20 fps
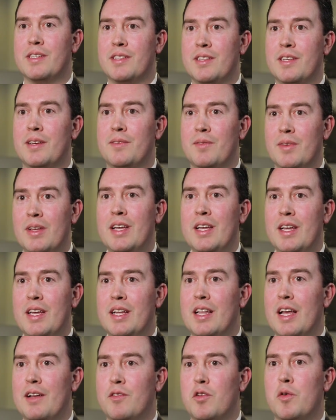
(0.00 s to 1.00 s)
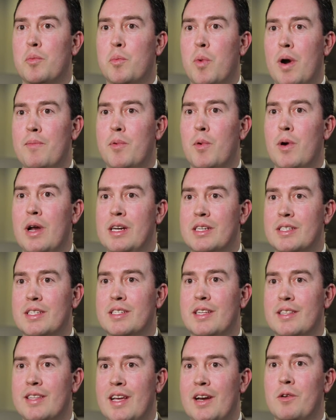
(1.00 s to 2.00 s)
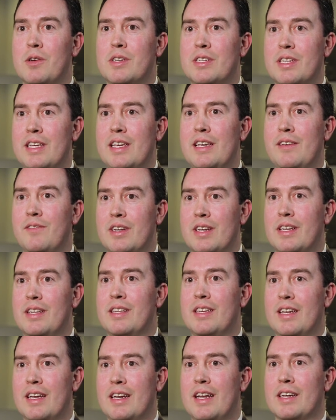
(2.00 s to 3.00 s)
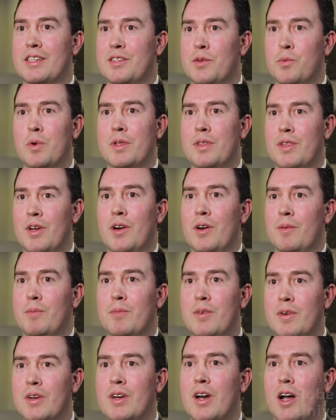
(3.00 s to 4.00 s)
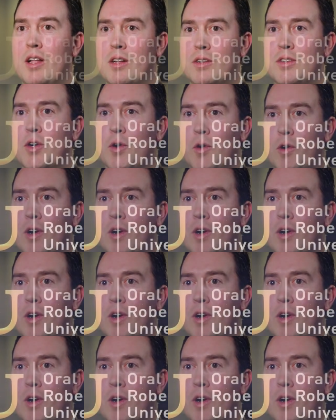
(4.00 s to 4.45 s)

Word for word: to the level of preparation that they receive in connection with their college